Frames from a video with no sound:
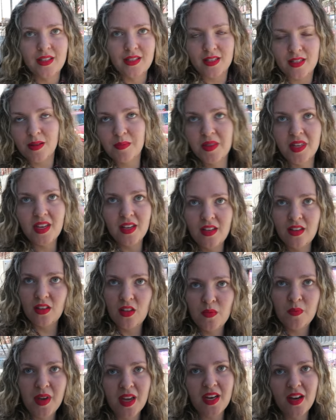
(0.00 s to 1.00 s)

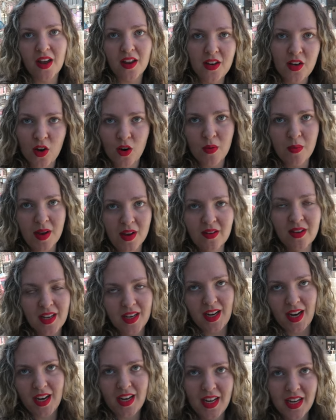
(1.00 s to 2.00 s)
Something you may not know about
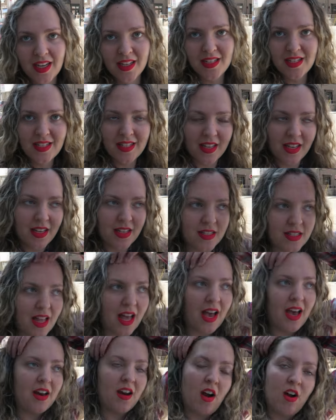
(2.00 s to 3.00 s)
Canadians is
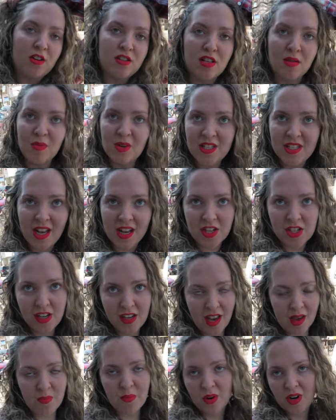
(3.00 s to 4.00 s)
that our summers
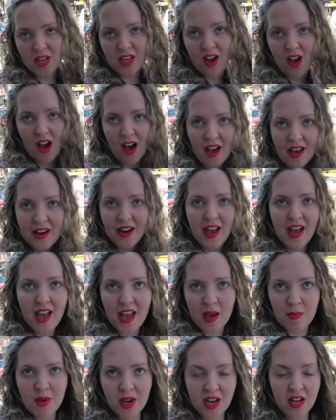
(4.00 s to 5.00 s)
actually get pretty hot.
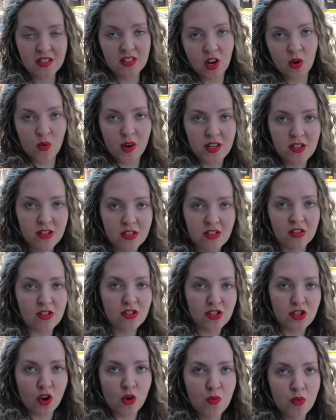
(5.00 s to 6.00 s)
And because our winters are
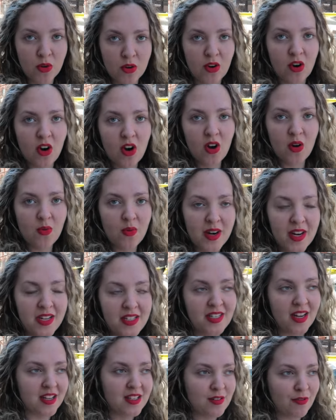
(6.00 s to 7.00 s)
so brutal, when
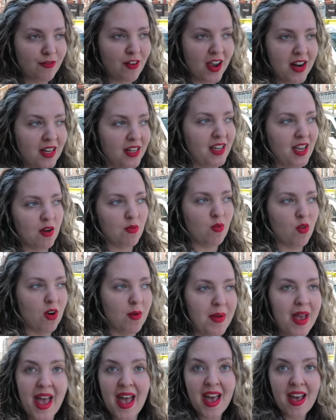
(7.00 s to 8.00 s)
it does finally get
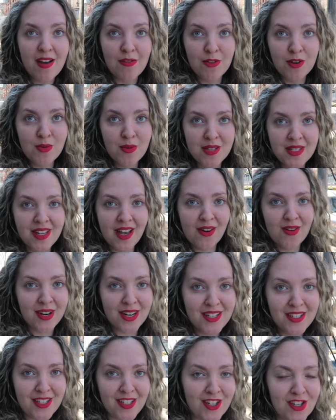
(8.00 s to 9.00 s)
warm, everyone's
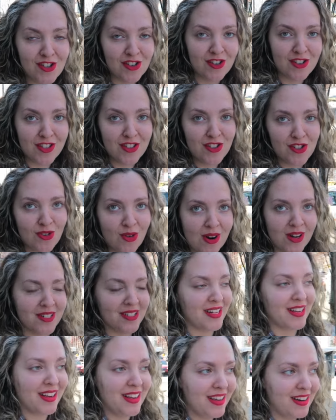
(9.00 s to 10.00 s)
out in t-shirts and
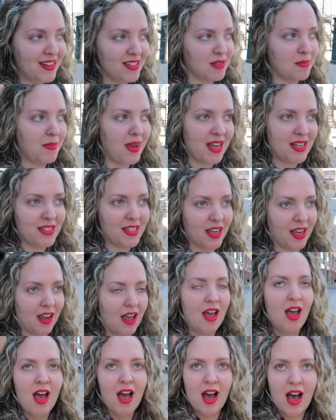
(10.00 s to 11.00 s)
shorts. It is amazing.
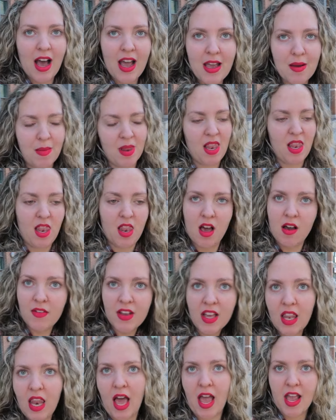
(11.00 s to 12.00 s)
I am
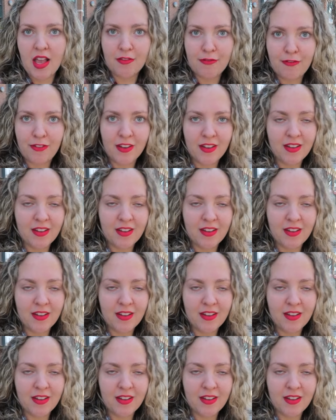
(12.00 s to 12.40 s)
loving life.